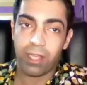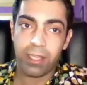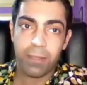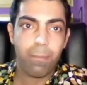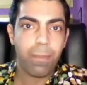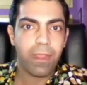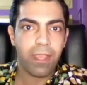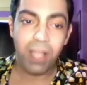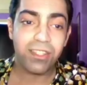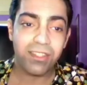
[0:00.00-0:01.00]
Okay.
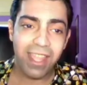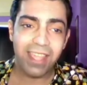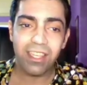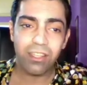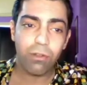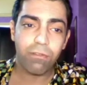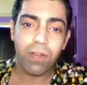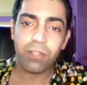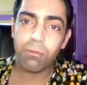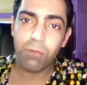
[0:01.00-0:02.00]
By staking
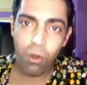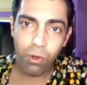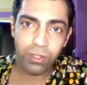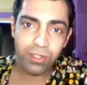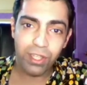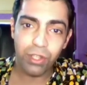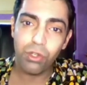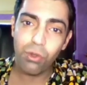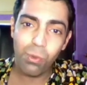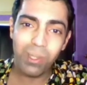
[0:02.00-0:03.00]
your Fantom coins,
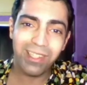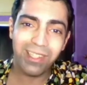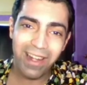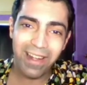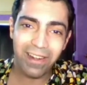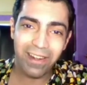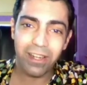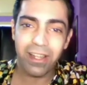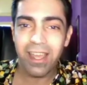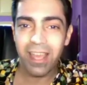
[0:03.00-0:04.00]
you will
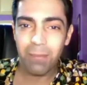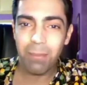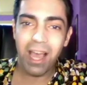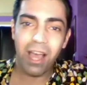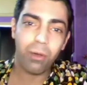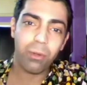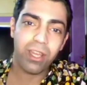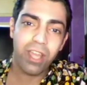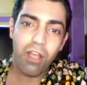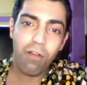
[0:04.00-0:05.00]
earn
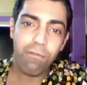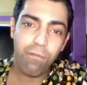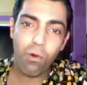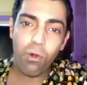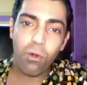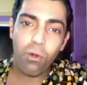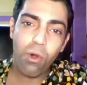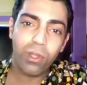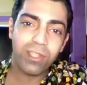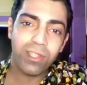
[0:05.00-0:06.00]
about four
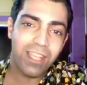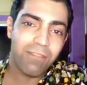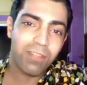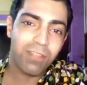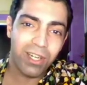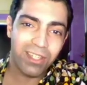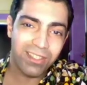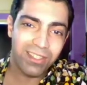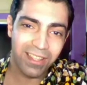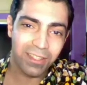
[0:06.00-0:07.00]
point seven
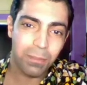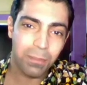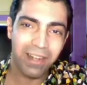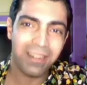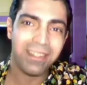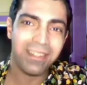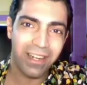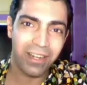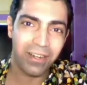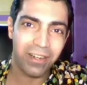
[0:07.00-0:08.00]
percent per
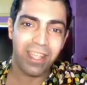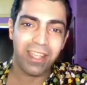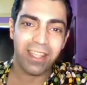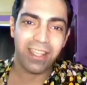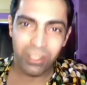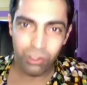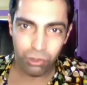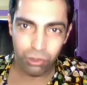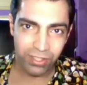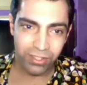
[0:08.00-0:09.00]
year
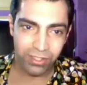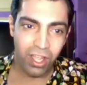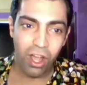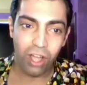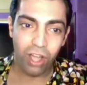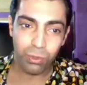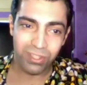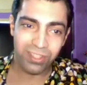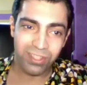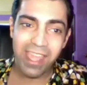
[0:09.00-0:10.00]
interest on
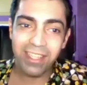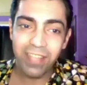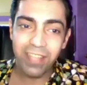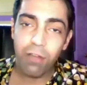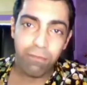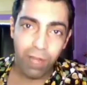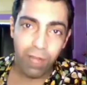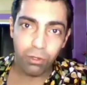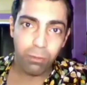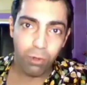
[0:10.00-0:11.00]
your staked
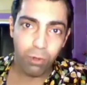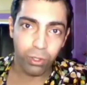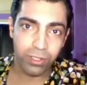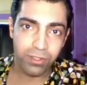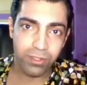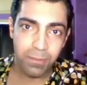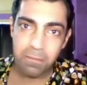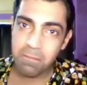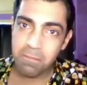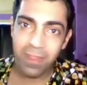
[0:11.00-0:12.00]
Fantom coins.